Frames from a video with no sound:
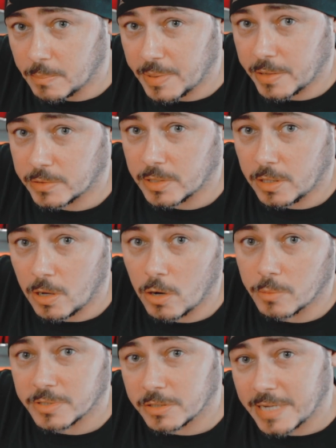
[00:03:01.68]
compared to the
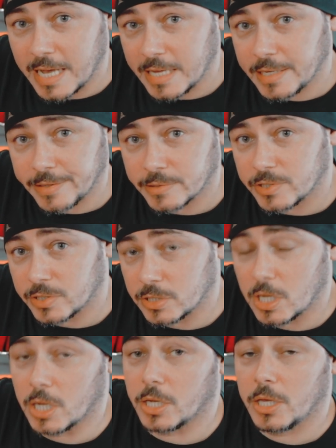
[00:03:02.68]
arms. They're not in there
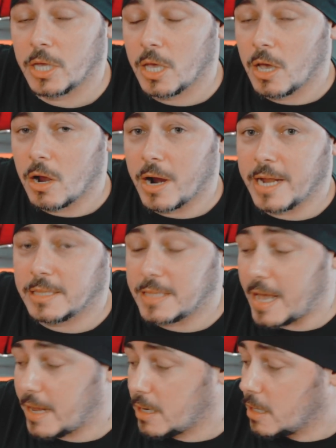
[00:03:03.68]
snug. All right.
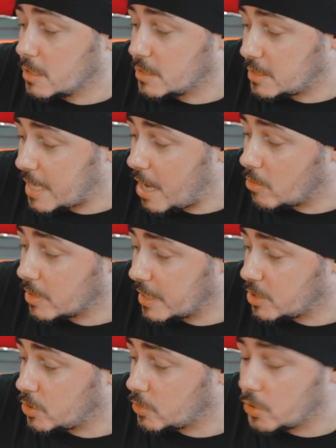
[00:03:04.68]
That sound
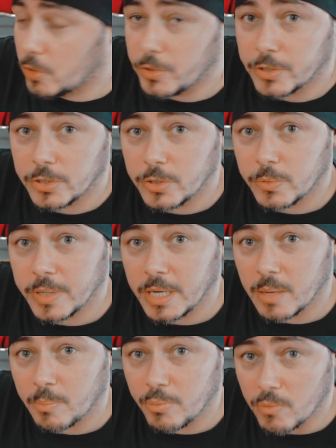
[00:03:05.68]
lets you know you're doing
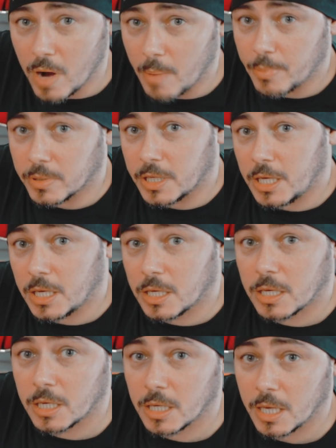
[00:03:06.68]
it properly,
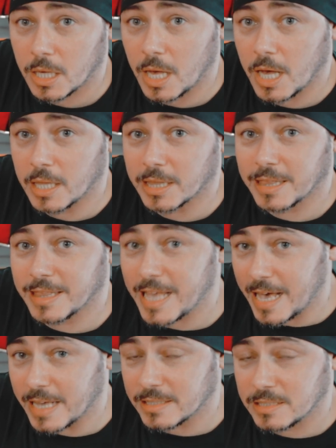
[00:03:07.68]

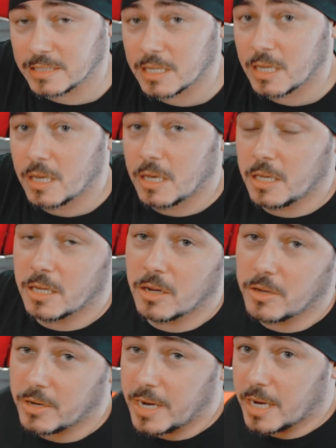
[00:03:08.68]
unless, you know,
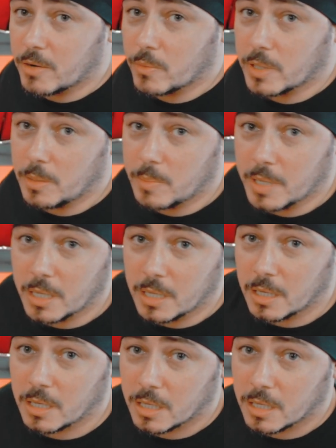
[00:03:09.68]
you're getting a really big,